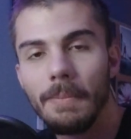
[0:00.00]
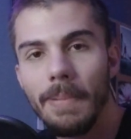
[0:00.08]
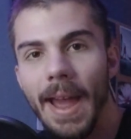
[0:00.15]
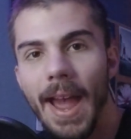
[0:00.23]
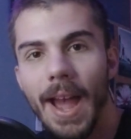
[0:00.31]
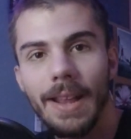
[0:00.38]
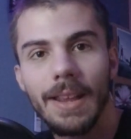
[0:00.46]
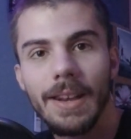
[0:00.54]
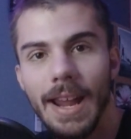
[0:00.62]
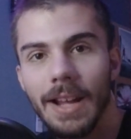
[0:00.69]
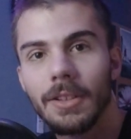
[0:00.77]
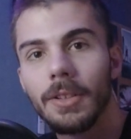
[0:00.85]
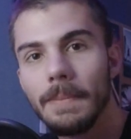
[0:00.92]
back and
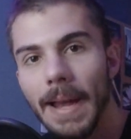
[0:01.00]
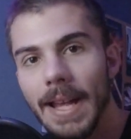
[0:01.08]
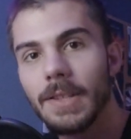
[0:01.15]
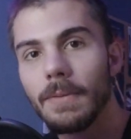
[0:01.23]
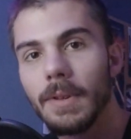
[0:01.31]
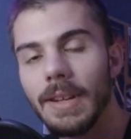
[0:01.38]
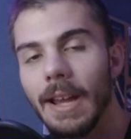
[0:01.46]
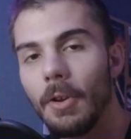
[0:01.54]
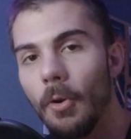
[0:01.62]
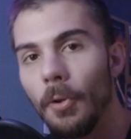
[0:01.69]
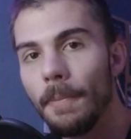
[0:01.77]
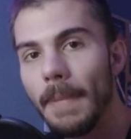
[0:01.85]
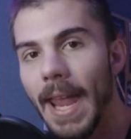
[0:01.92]
not to mess with that
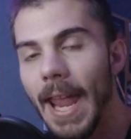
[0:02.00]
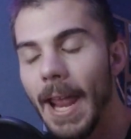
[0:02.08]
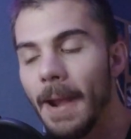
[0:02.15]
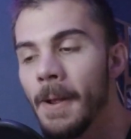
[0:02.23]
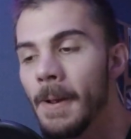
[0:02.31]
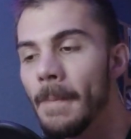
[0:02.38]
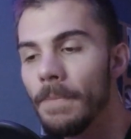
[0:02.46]
old man,